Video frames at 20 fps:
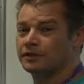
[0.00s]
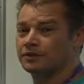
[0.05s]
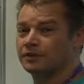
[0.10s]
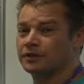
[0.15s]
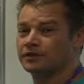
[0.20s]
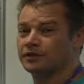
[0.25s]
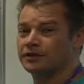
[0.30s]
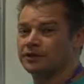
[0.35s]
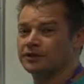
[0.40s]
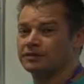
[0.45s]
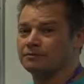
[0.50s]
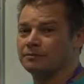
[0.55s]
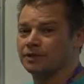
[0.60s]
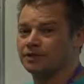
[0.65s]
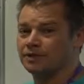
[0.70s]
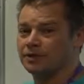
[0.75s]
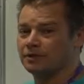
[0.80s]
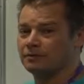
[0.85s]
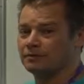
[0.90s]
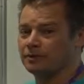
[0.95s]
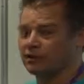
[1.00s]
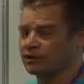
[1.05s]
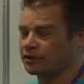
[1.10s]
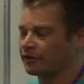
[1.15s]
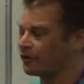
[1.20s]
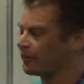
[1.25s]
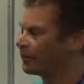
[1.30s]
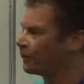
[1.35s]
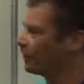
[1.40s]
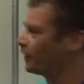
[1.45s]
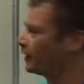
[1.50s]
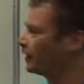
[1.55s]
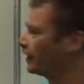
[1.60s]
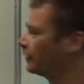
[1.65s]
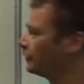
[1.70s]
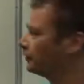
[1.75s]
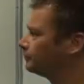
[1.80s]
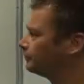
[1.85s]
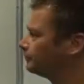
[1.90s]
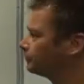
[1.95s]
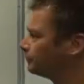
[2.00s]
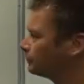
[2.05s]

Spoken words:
The atmosphere is much, much thicker.